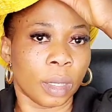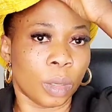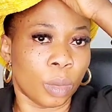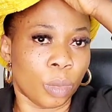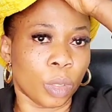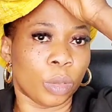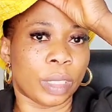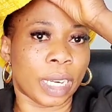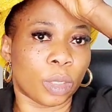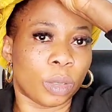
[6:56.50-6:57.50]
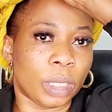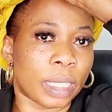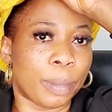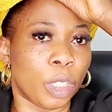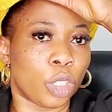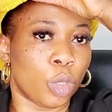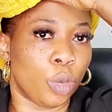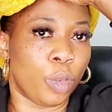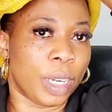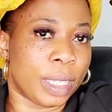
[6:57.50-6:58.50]
When you drag it to this side, make sure you
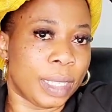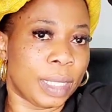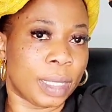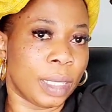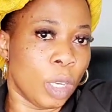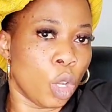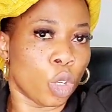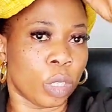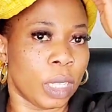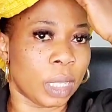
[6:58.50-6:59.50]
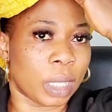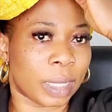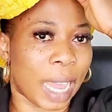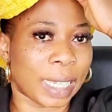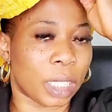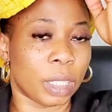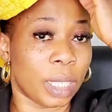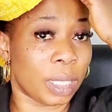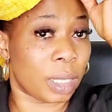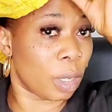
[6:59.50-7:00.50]
raise it. This side,
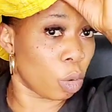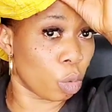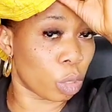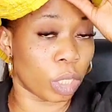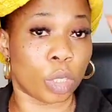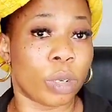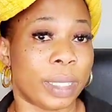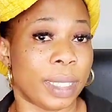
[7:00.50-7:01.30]
this rows is already